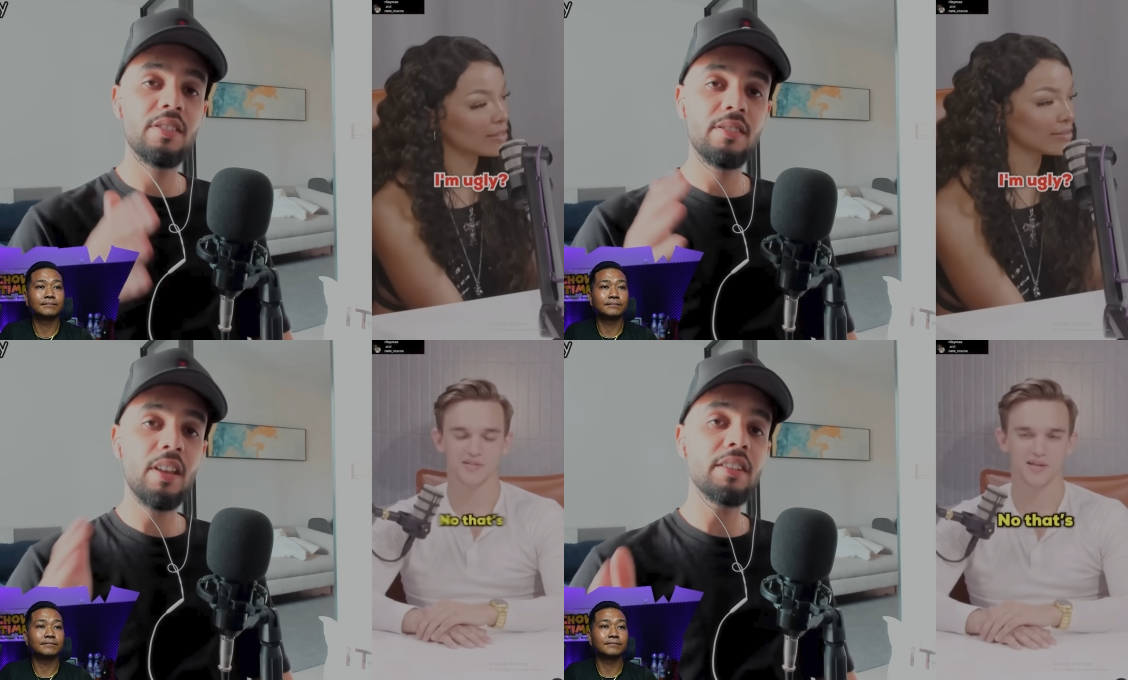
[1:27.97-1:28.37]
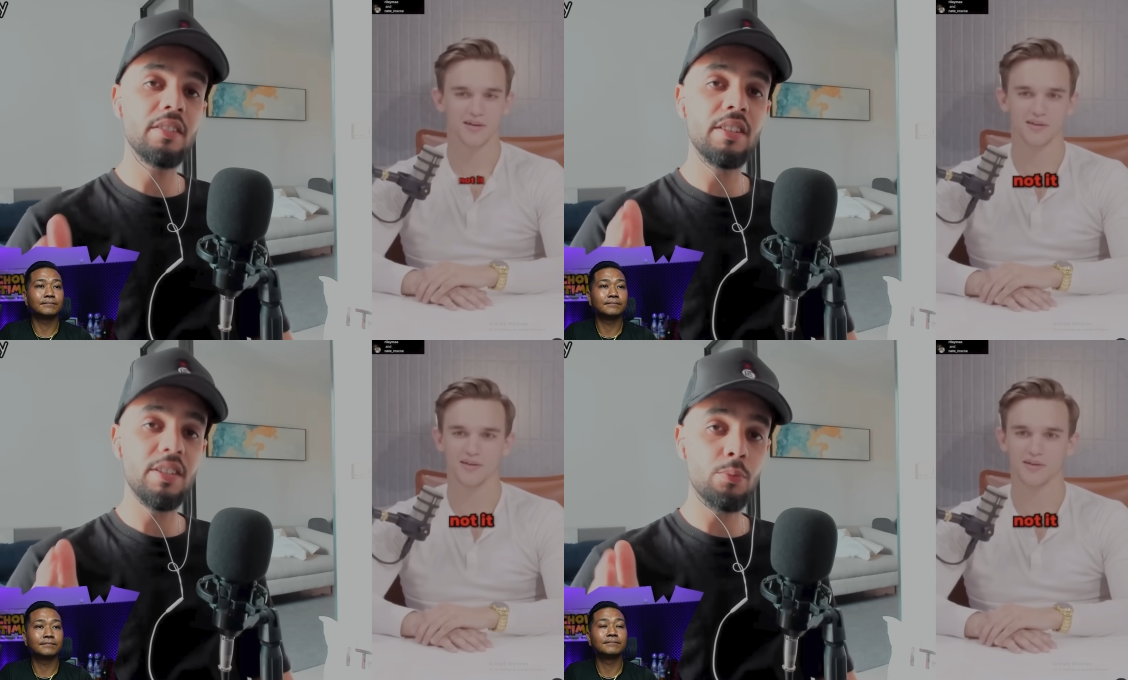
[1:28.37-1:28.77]

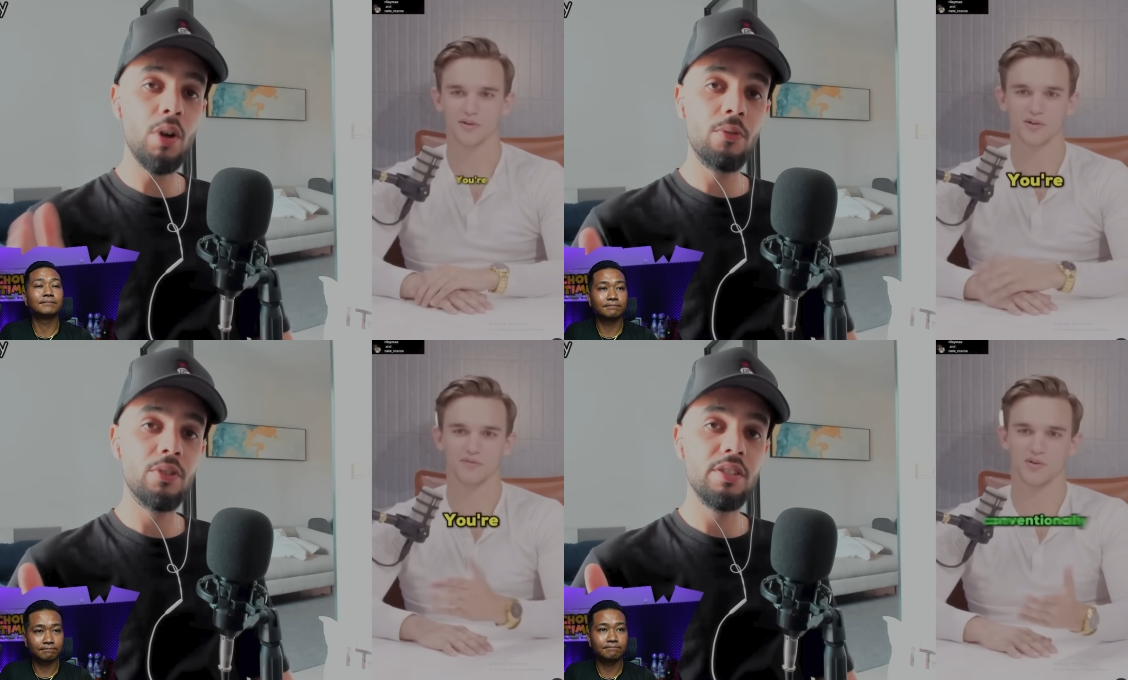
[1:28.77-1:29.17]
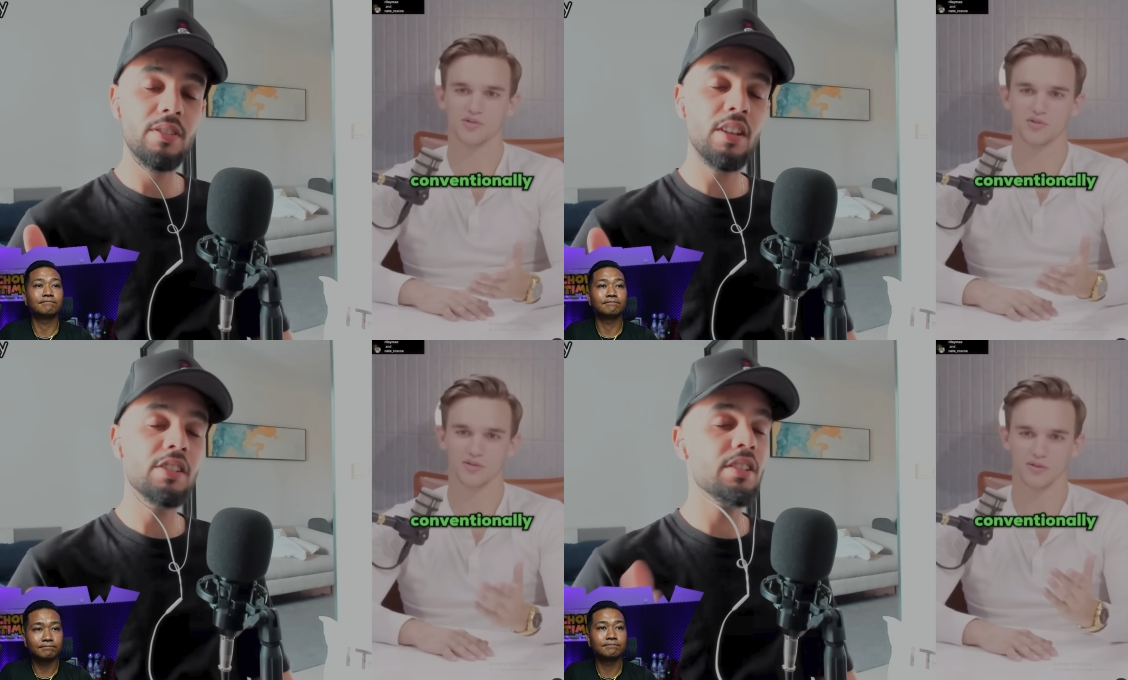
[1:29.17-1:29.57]
Speaker 1: stated his
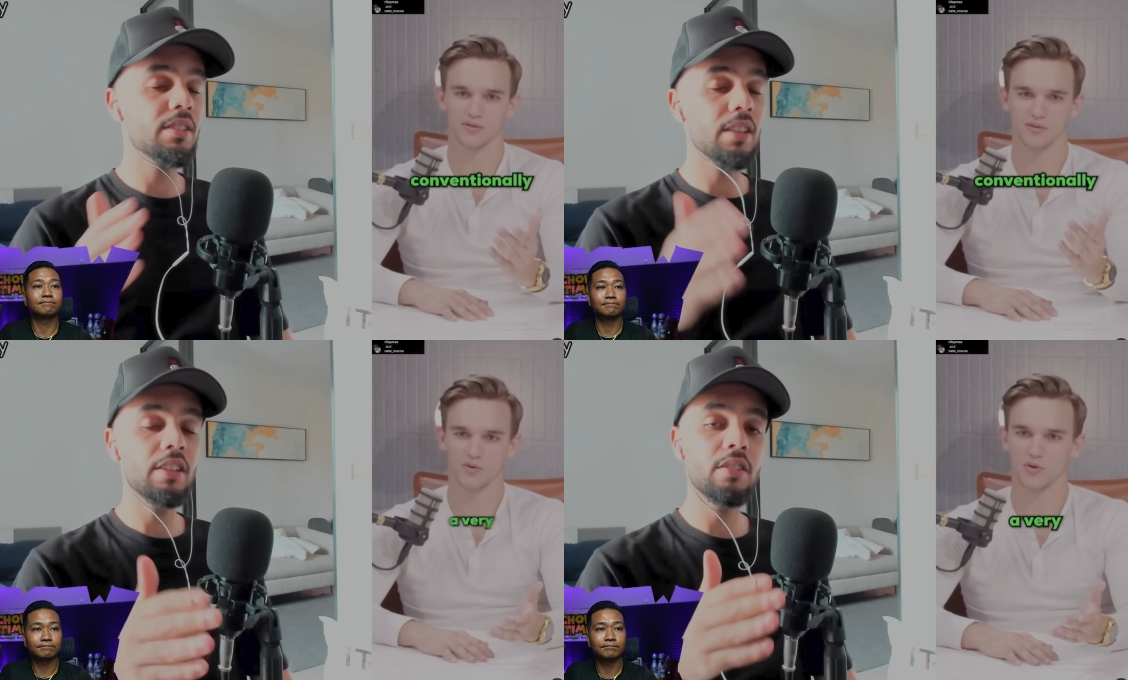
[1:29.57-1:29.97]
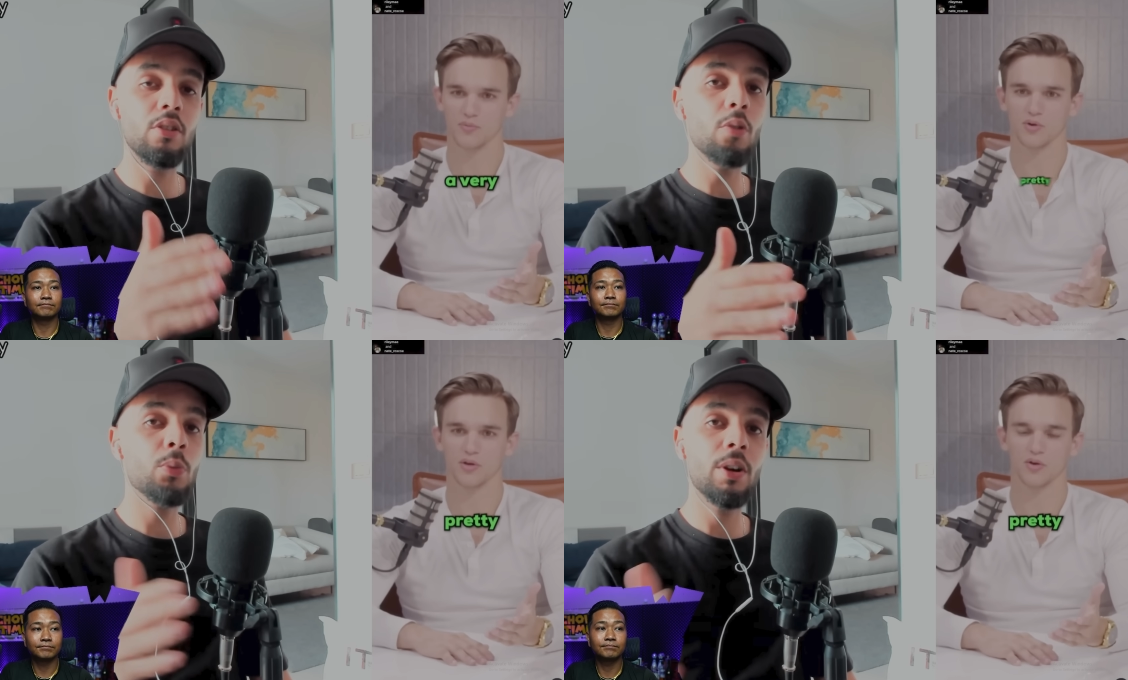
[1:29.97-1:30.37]
preference and she stated
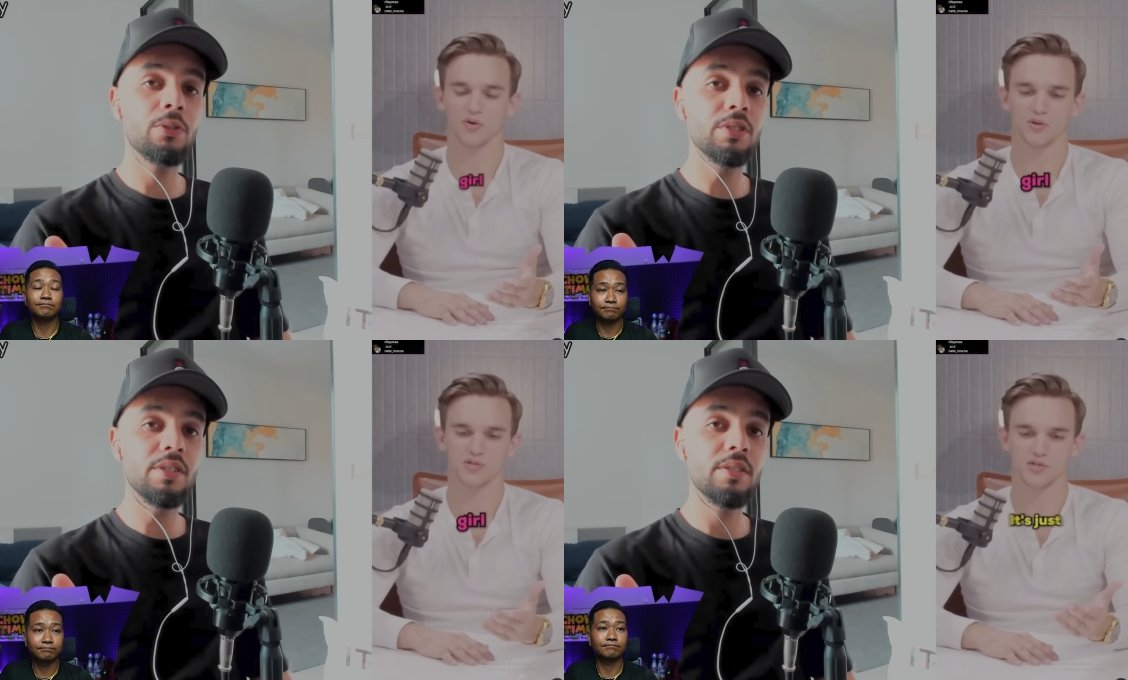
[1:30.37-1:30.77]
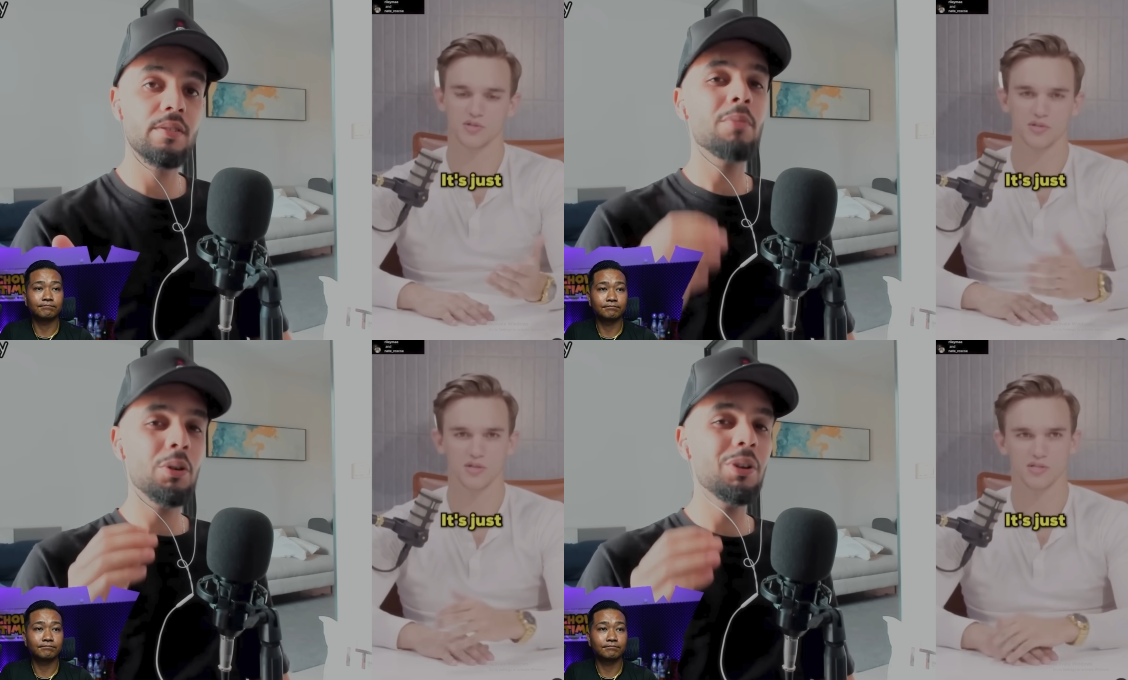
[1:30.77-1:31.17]
her preference.
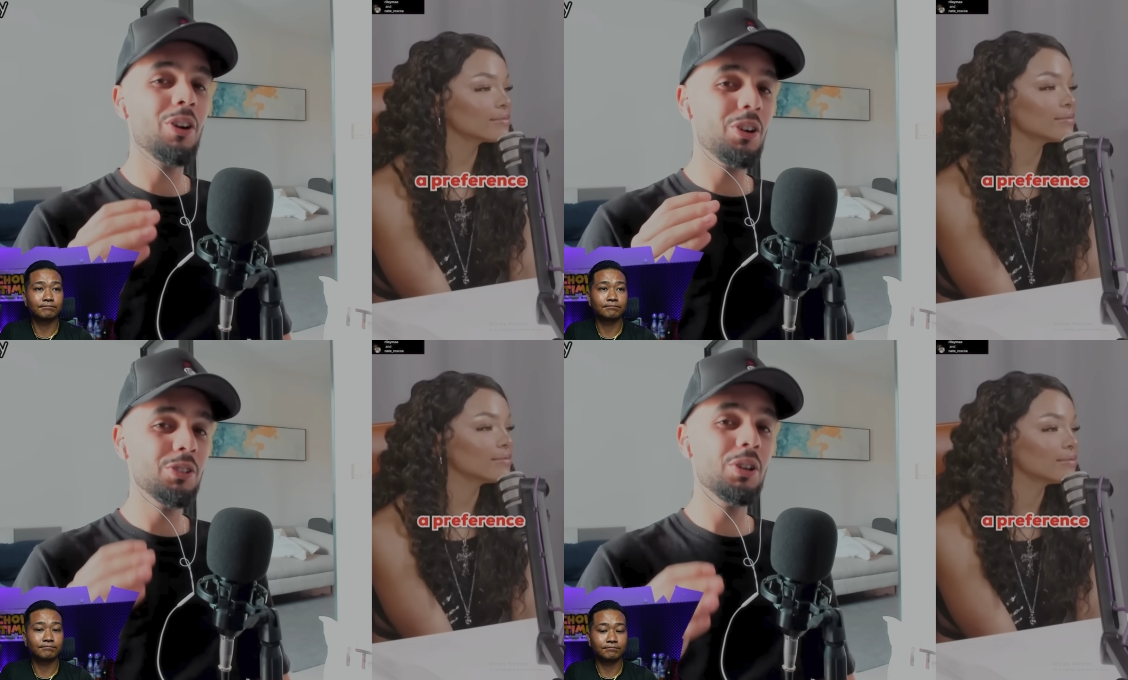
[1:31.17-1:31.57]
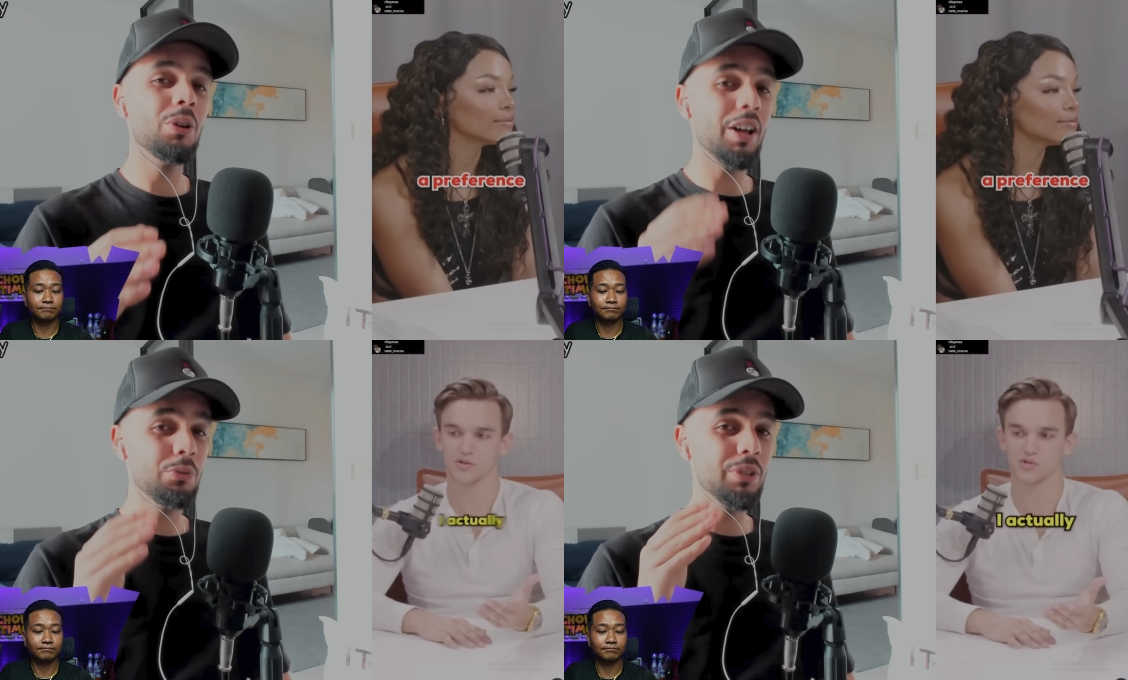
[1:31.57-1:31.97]
But we all know and we